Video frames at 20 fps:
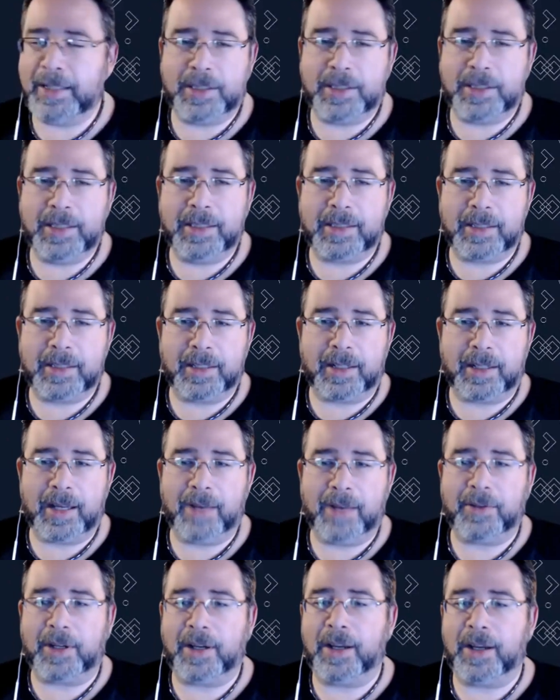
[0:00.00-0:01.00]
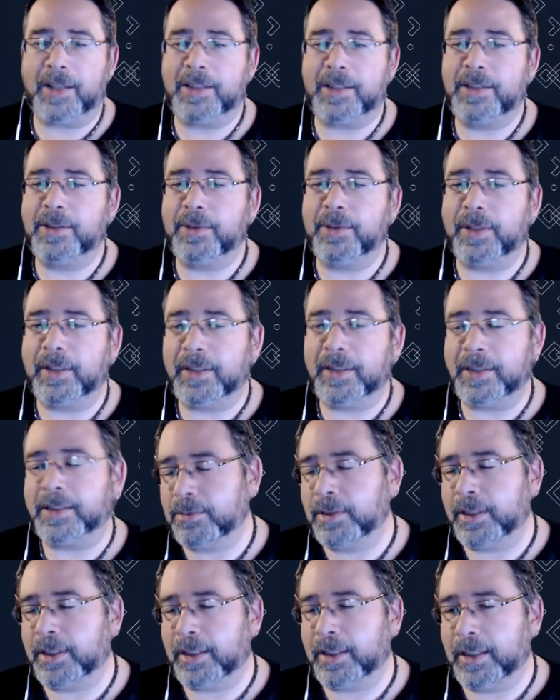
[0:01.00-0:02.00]
Each seat's going to have a cost to it.
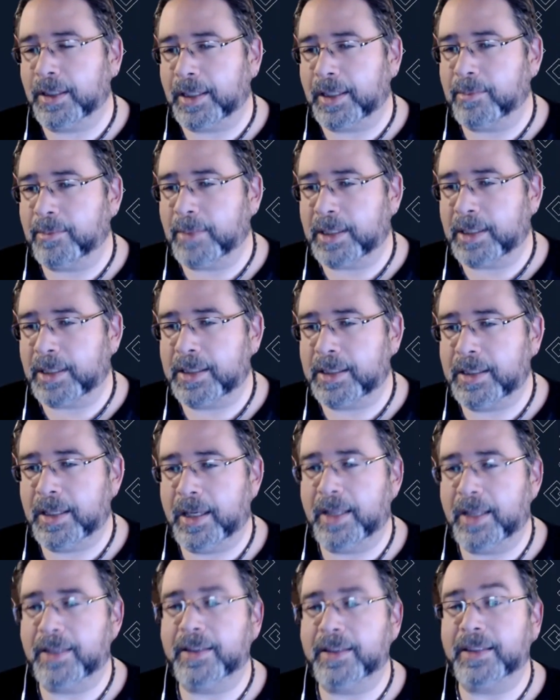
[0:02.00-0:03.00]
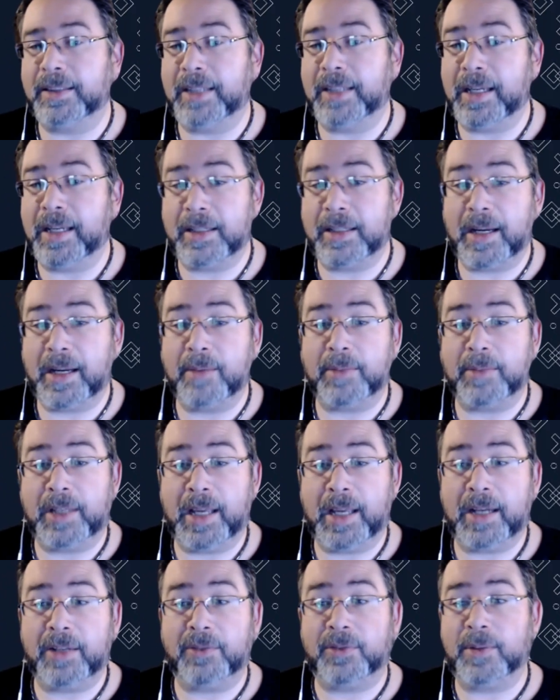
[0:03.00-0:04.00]
It's really going to get messy. And the data that I'm
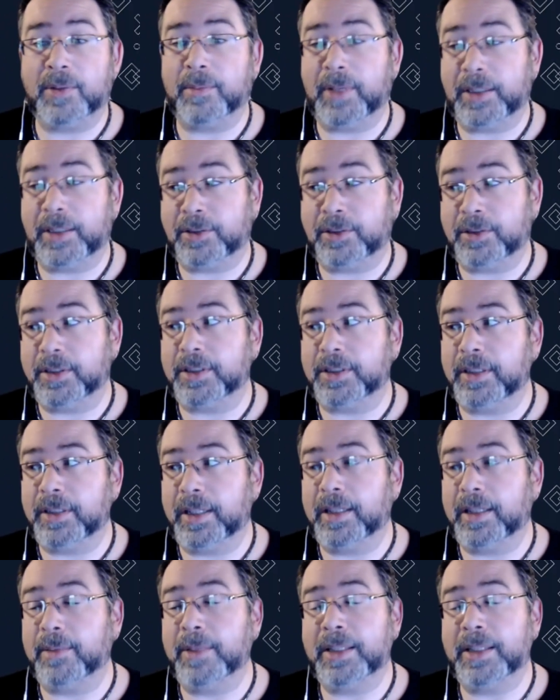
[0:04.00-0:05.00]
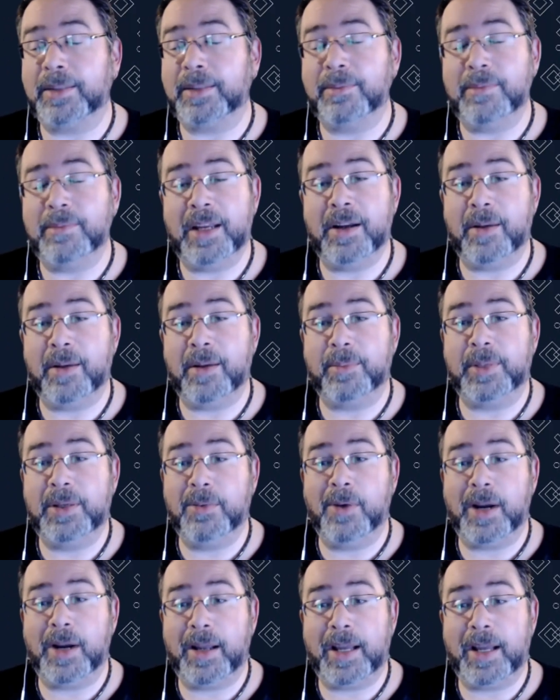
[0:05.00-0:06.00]
getting from my traditional LMS may not
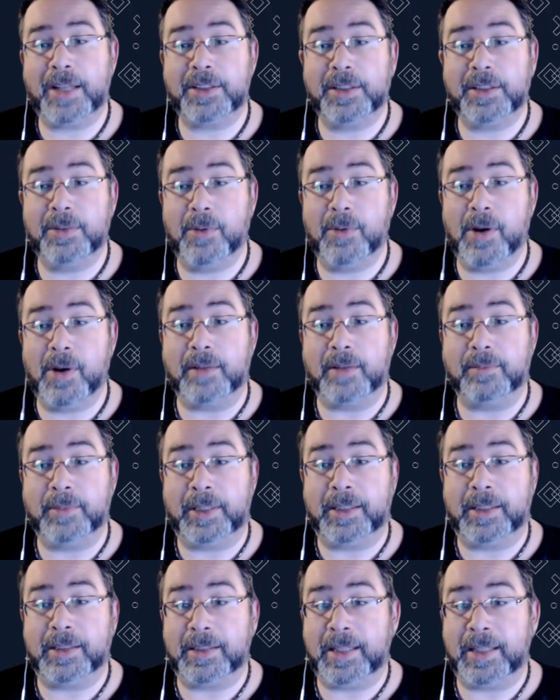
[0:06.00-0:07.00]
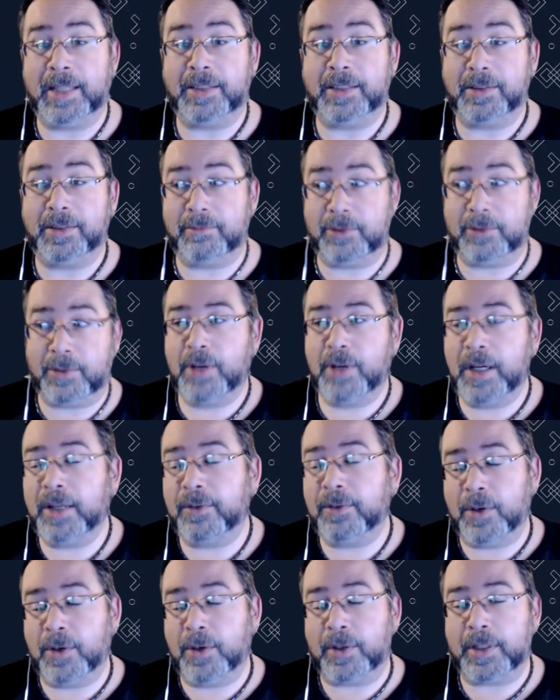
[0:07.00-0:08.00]
be what I actually want because that's
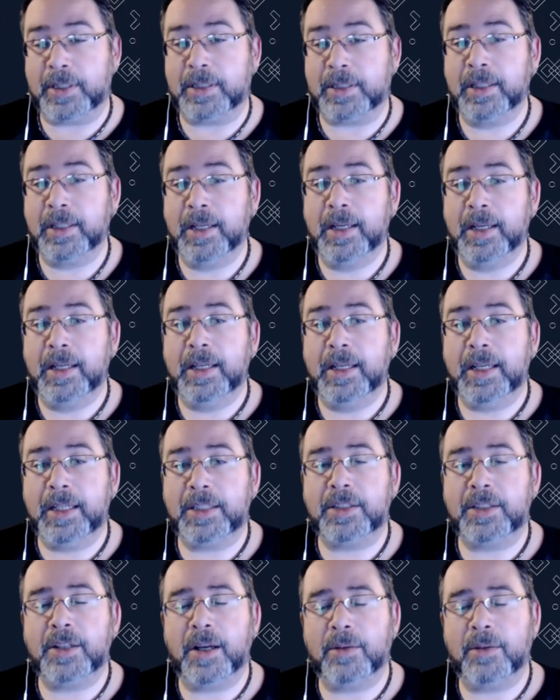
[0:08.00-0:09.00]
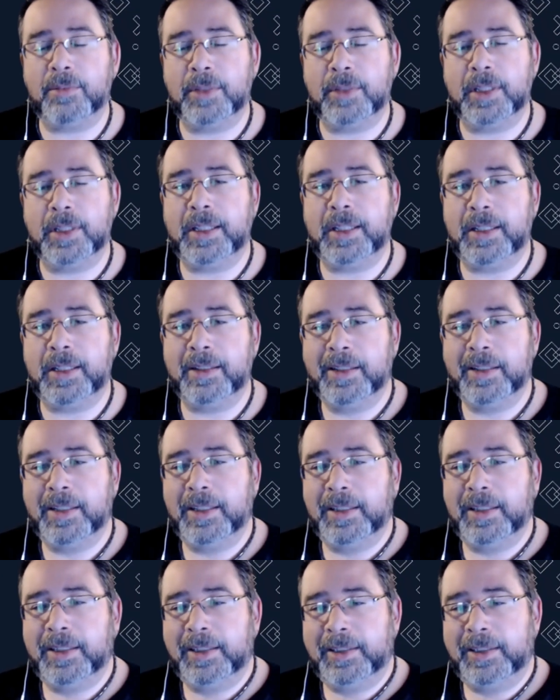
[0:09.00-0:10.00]
training focused. It's not really
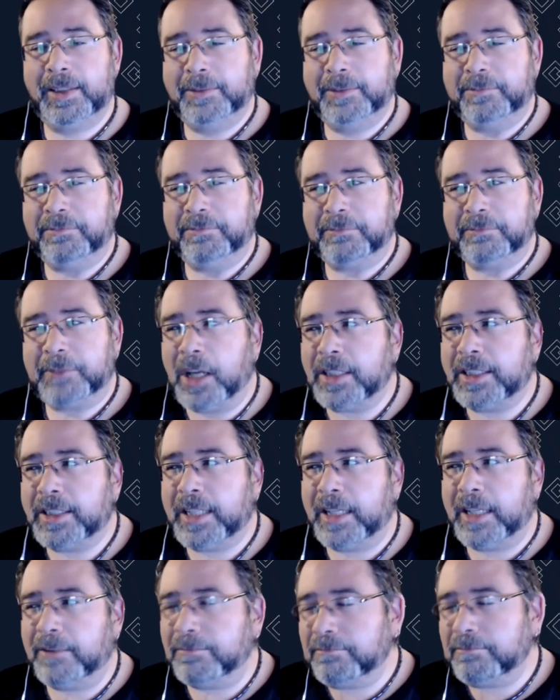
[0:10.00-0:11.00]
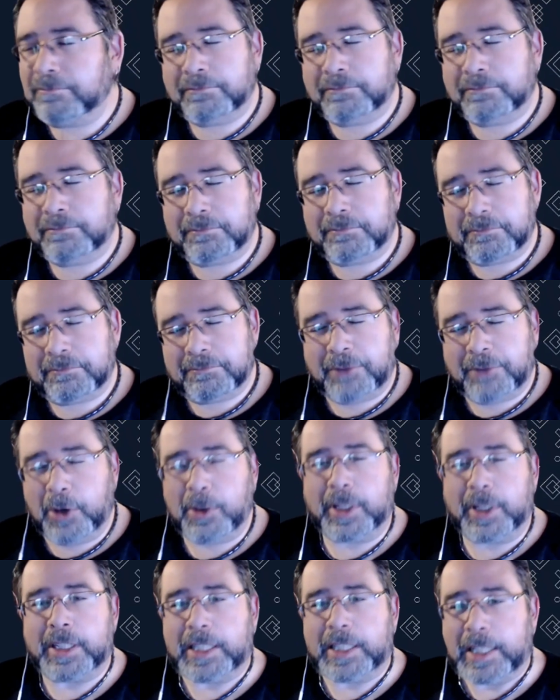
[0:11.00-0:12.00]
content
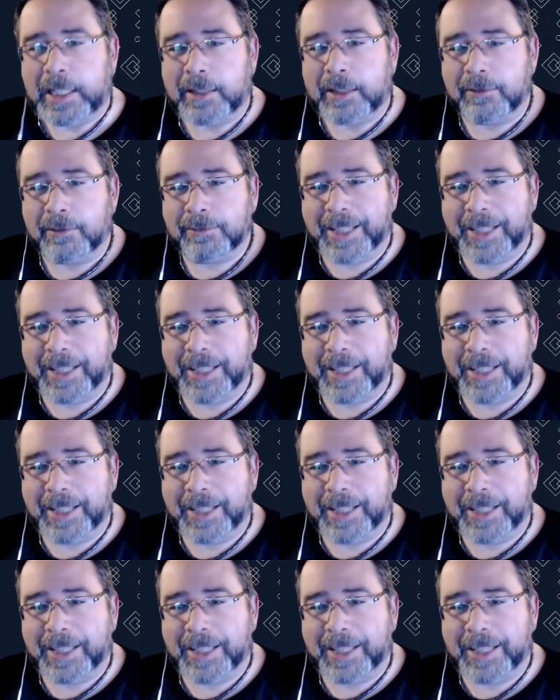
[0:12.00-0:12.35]
focusy.